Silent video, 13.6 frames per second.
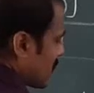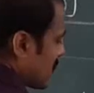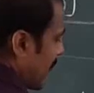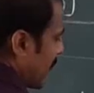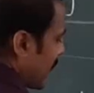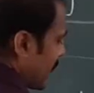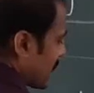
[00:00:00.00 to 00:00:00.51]

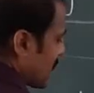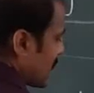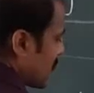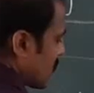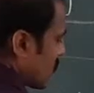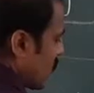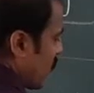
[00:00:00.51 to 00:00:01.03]
sin x
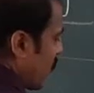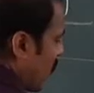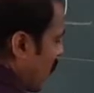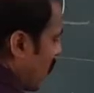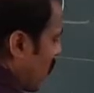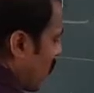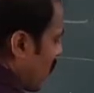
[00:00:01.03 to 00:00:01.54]
raised to
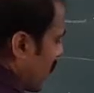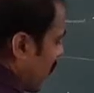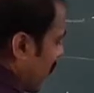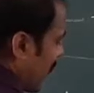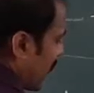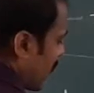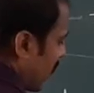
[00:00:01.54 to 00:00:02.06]
4
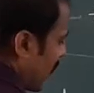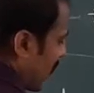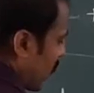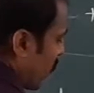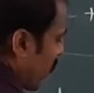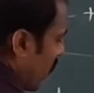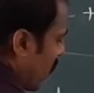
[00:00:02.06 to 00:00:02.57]
divided
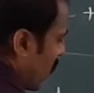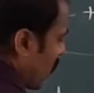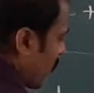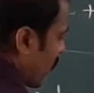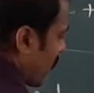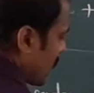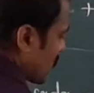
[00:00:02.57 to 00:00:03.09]
by
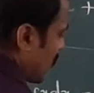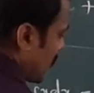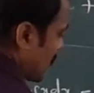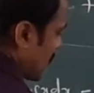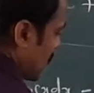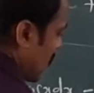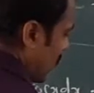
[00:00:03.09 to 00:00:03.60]
4 plus
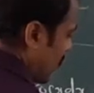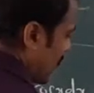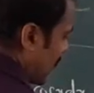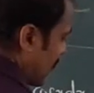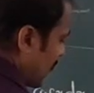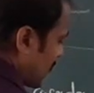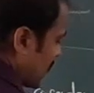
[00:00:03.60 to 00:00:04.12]
constant of
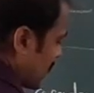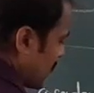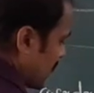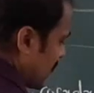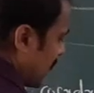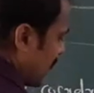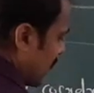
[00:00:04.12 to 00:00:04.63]
integration c.
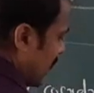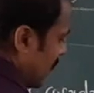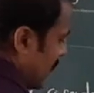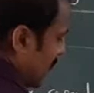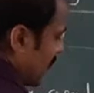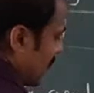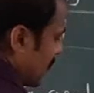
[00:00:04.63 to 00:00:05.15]

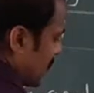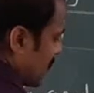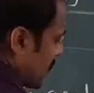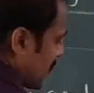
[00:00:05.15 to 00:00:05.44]
This is